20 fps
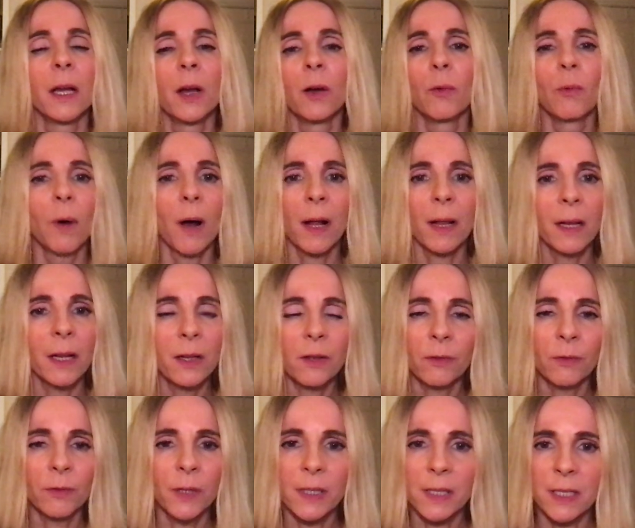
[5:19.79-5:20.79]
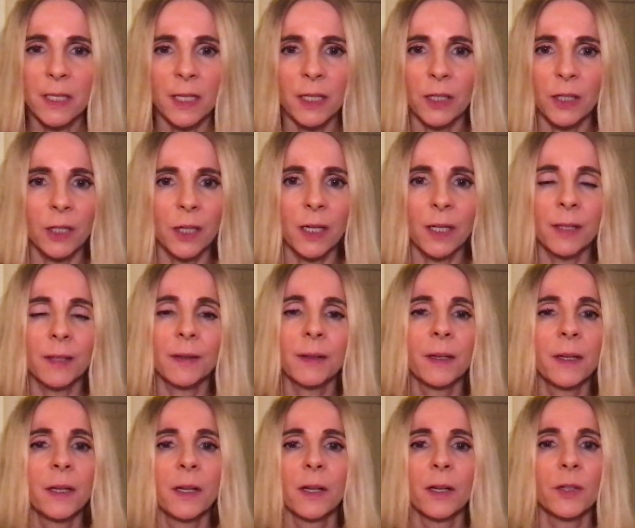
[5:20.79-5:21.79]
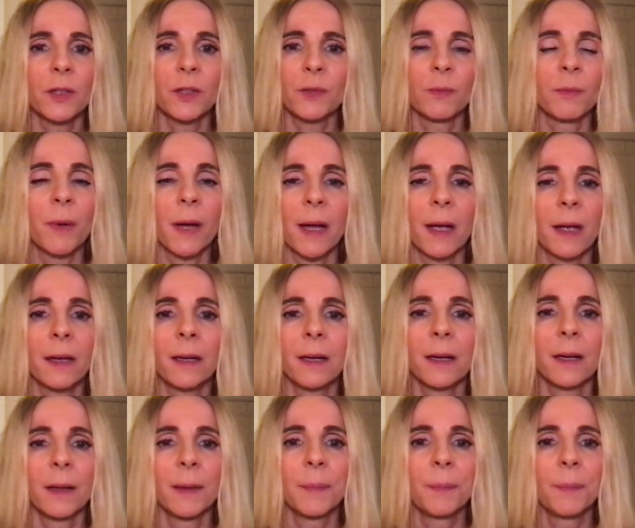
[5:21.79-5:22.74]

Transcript: one little decision to make.